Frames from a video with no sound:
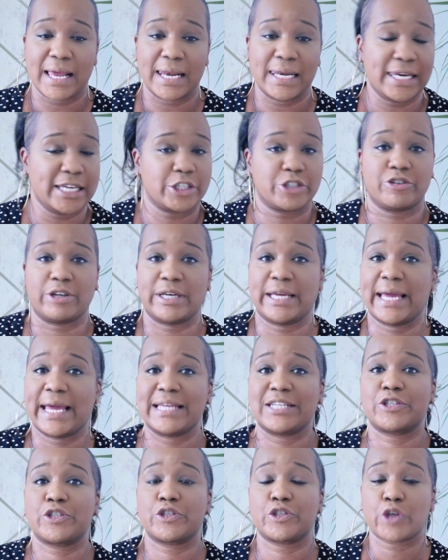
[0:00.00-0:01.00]
literally
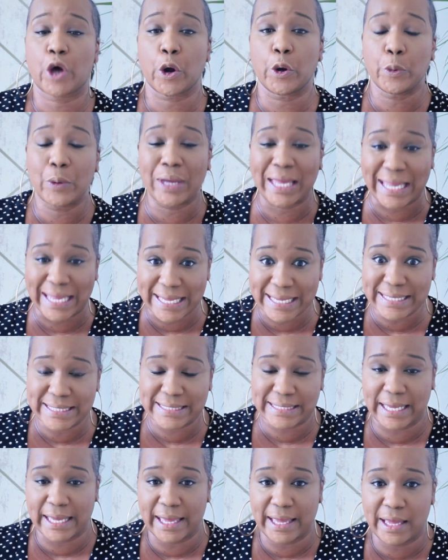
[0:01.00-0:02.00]
it's so
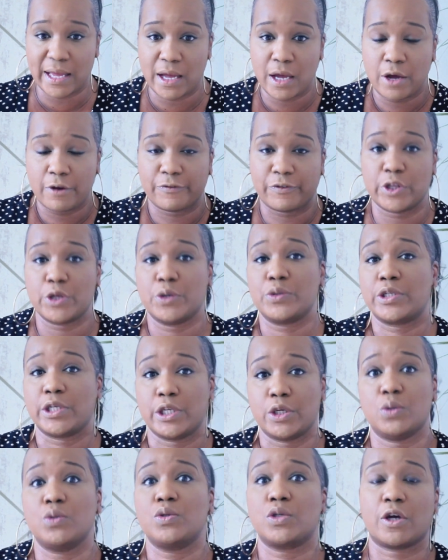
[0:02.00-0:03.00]
easy for you to
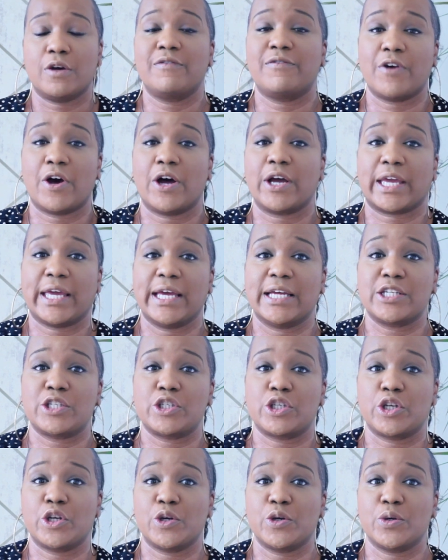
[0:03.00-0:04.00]
use ConvertKit
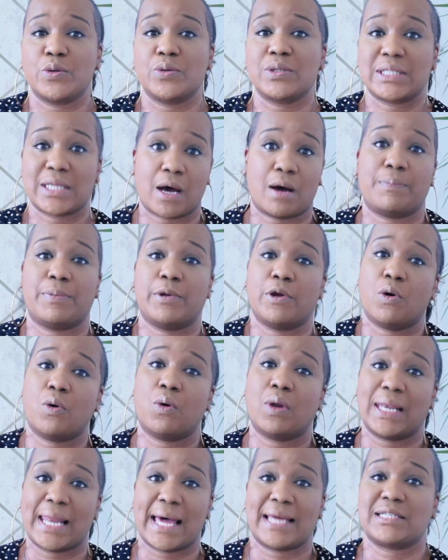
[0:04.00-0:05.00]
to set up your
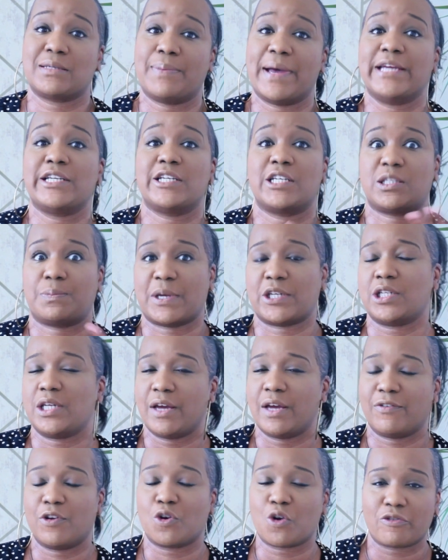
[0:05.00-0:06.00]
landing page, especially
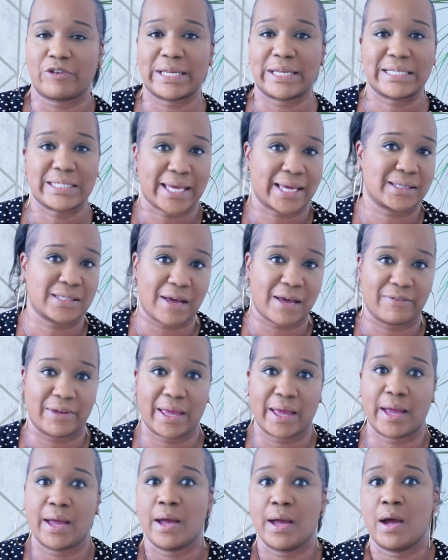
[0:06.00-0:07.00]
if you're not really tech
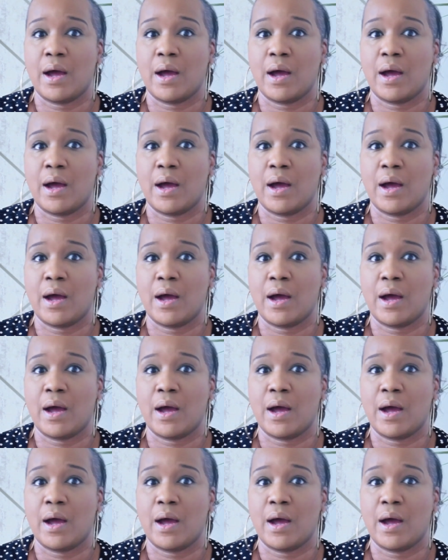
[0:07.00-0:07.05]
savvy